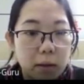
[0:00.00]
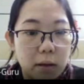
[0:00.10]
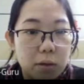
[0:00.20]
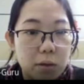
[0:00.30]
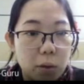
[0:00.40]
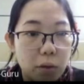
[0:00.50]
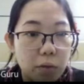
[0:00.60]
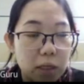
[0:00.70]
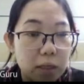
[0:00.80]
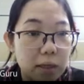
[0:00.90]
So
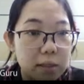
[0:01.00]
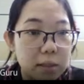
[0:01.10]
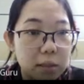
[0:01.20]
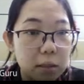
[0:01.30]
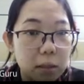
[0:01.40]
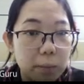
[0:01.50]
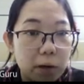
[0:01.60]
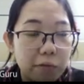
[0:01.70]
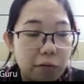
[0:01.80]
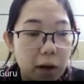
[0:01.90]
over here, there's still a little
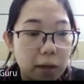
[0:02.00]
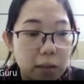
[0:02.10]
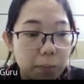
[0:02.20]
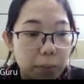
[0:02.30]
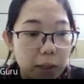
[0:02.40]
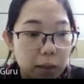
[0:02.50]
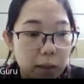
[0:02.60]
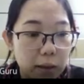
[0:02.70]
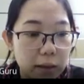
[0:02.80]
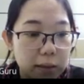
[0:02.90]
bit of ice, but
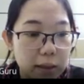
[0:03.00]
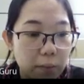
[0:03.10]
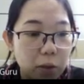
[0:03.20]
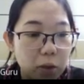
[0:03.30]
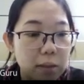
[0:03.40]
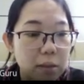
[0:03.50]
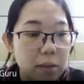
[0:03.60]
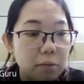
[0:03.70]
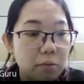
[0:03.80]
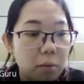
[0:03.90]
the temperature is
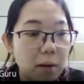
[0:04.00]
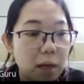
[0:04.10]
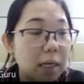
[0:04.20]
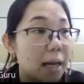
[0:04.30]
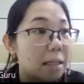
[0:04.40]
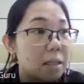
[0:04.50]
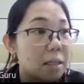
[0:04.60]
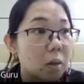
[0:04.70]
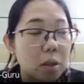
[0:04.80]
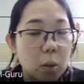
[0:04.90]
still remaining at
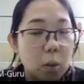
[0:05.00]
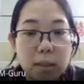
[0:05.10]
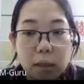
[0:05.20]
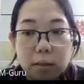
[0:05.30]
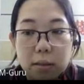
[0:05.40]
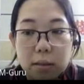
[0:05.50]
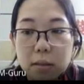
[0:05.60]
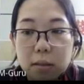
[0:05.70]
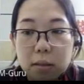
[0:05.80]
0 degrees Celsius.